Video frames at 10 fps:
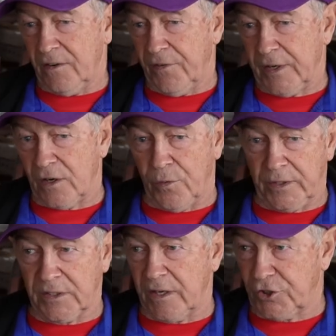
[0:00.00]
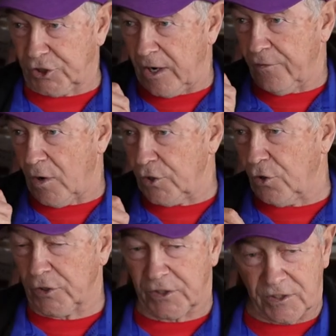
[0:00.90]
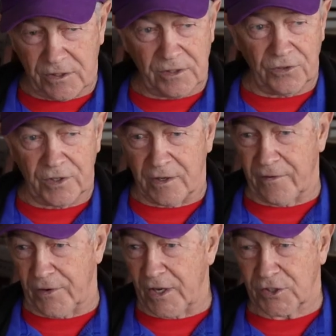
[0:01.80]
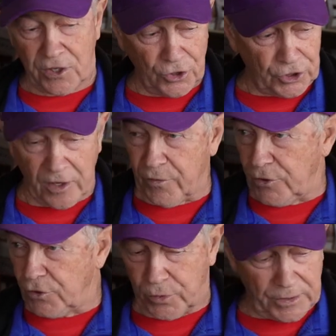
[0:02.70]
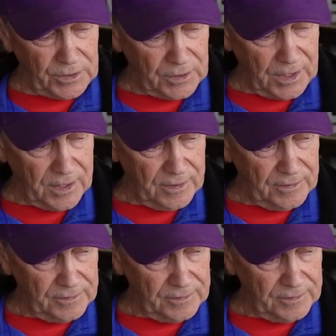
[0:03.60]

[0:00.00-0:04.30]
never forget, I went and had a shave. While you're hot, you can have a nice close shave when you're sweating. Hey.